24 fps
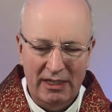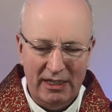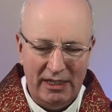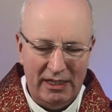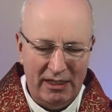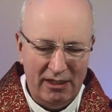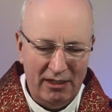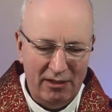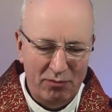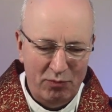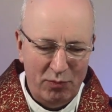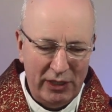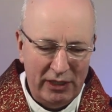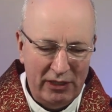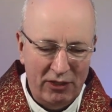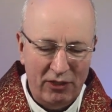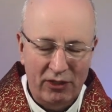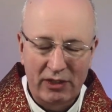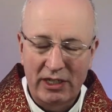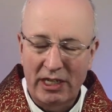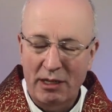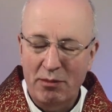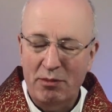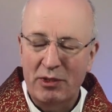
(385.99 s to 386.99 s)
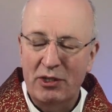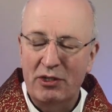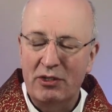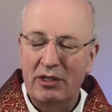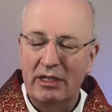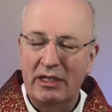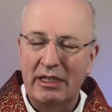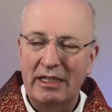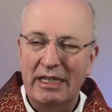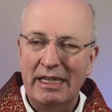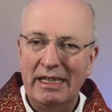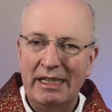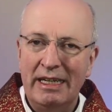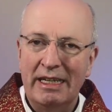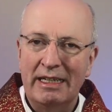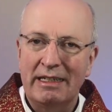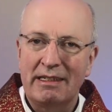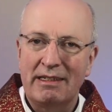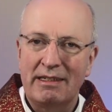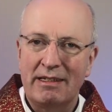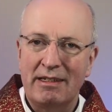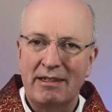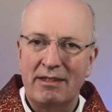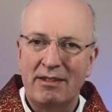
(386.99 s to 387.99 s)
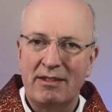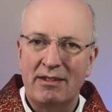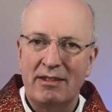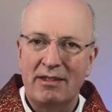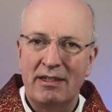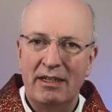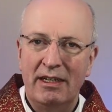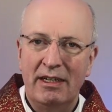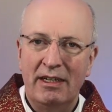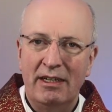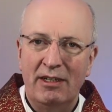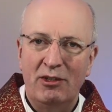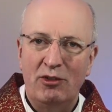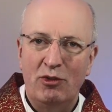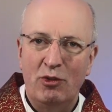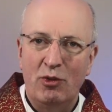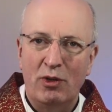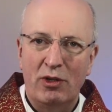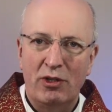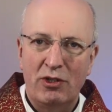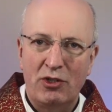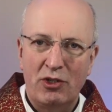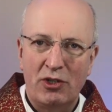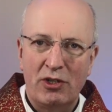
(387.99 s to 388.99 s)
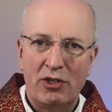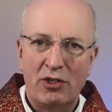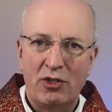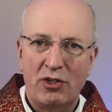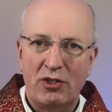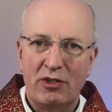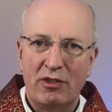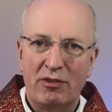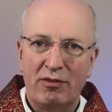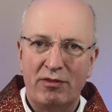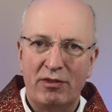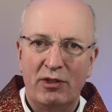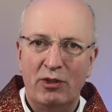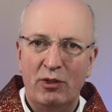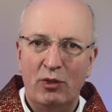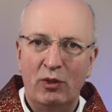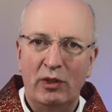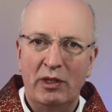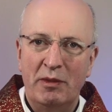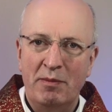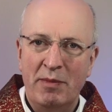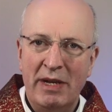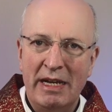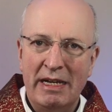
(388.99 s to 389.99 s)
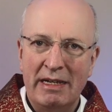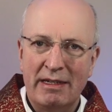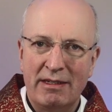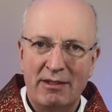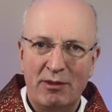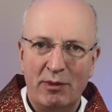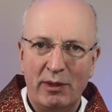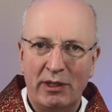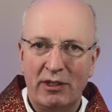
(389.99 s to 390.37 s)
in, being unable to gain access to our churches for Holy Mass.